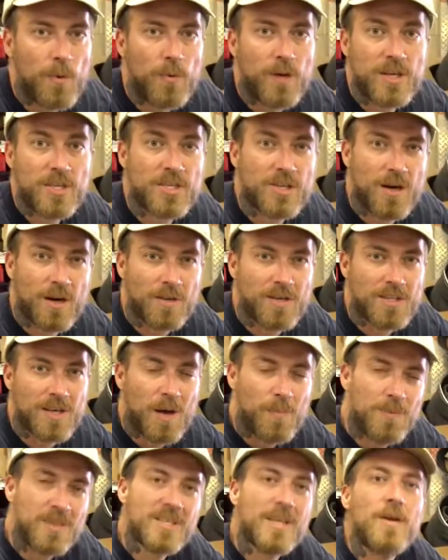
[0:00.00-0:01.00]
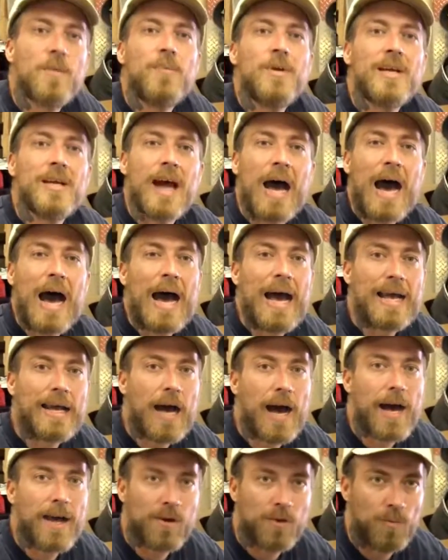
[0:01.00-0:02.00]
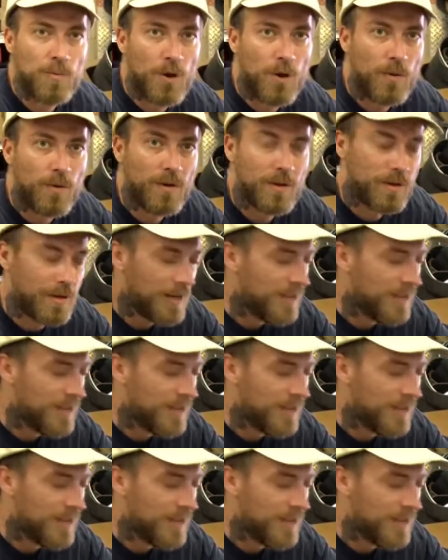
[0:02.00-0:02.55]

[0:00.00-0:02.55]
and when it starts up, it's going to be in high idle mode,